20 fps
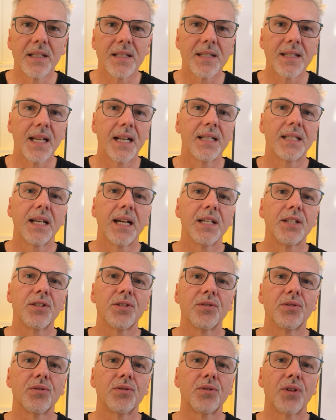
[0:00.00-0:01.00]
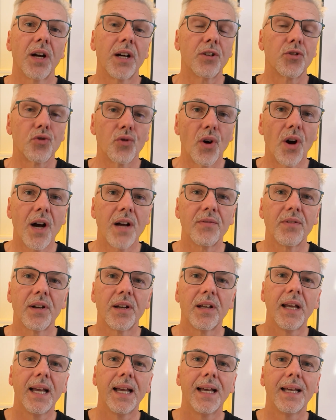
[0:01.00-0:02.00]
sanitation truck
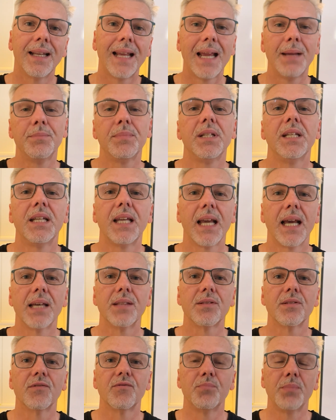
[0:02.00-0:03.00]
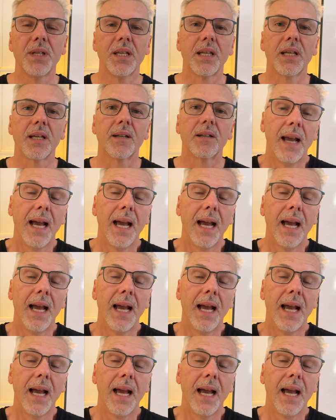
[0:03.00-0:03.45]
driver had empty cans of beer